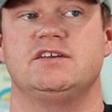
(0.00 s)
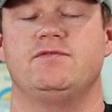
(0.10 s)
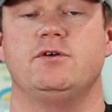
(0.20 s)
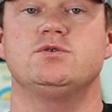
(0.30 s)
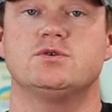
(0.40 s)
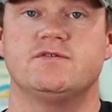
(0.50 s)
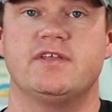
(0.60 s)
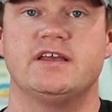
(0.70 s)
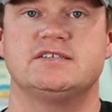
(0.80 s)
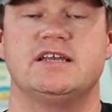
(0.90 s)
If those sorts of
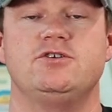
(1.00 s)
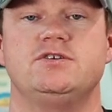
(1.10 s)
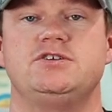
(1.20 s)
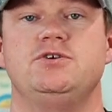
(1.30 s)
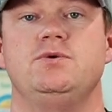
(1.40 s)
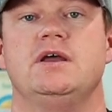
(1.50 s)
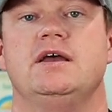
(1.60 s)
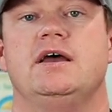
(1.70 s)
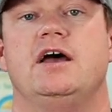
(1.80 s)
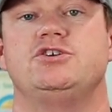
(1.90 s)
things interest you,
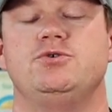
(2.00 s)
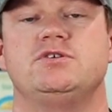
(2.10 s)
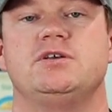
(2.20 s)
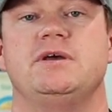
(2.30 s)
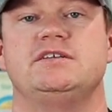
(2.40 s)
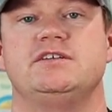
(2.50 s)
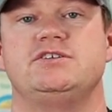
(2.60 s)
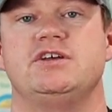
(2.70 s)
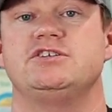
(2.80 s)
shoot us a message.